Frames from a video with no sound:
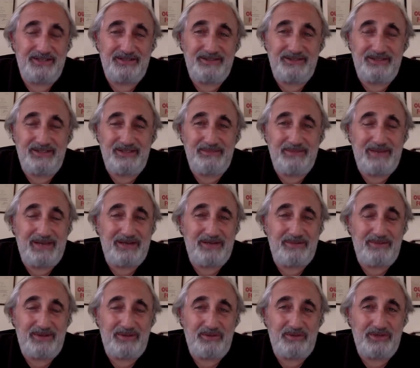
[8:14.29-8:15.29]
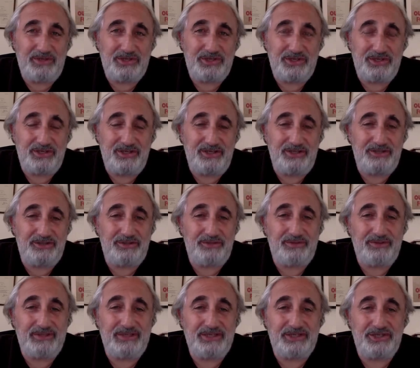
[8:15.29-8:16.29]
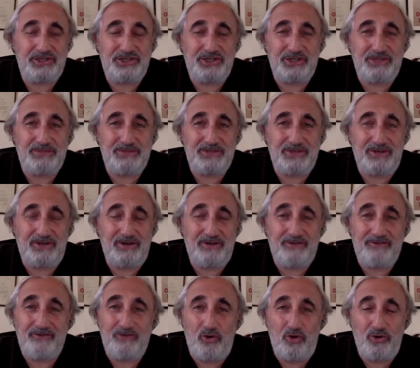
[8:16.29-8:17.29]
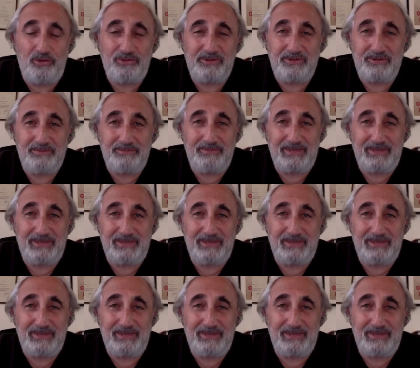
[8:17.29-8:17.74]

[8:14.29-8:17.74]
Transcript: the manner by which interrelationships are formed,